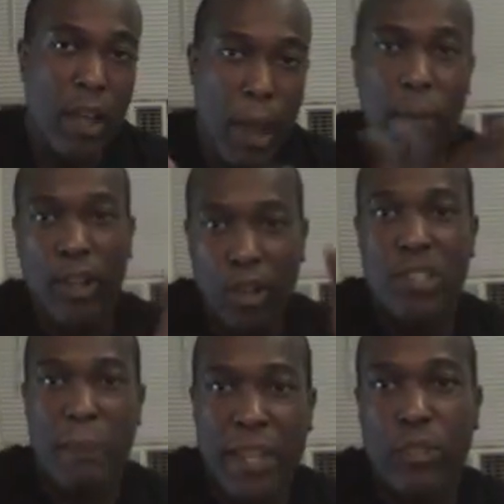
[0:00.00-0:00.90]
I'm gonna go
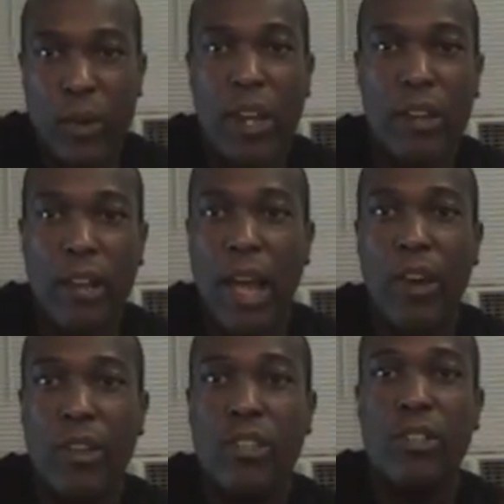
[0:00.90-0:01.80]
spend
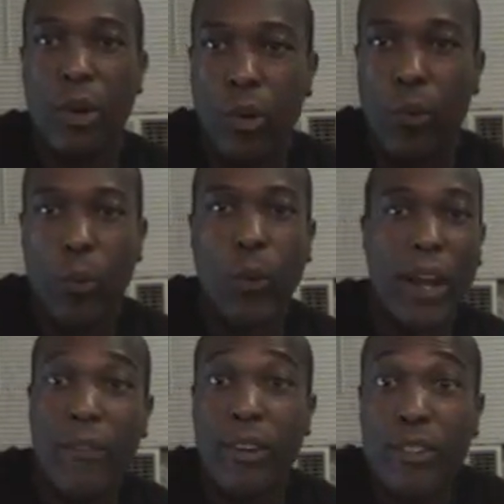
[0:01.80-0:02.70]
$300 or
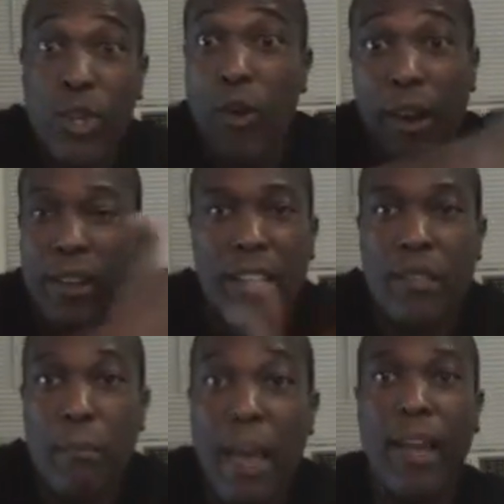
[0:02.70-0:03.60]
whatever, $200, it
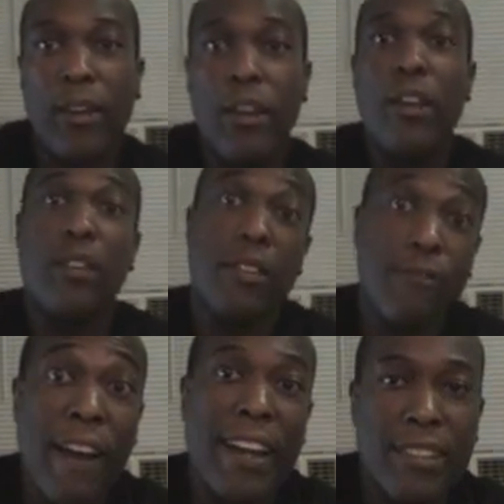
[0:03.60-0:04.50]
doesn't matter, to
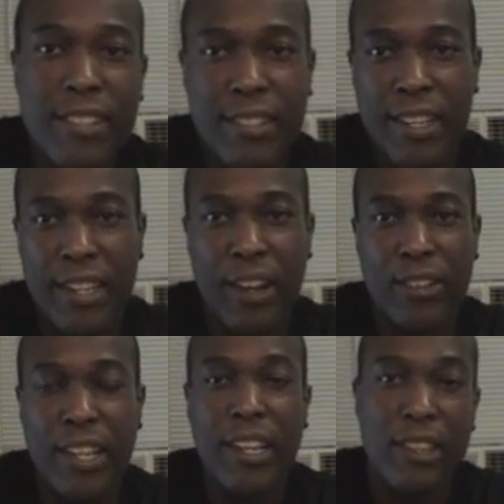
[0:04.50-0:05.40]
fight a
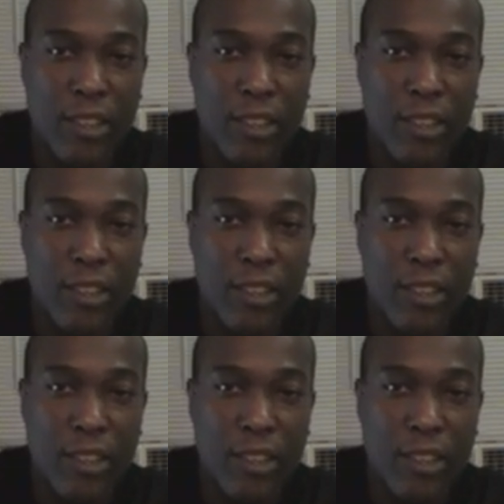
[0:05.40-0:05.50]
$68 ticket.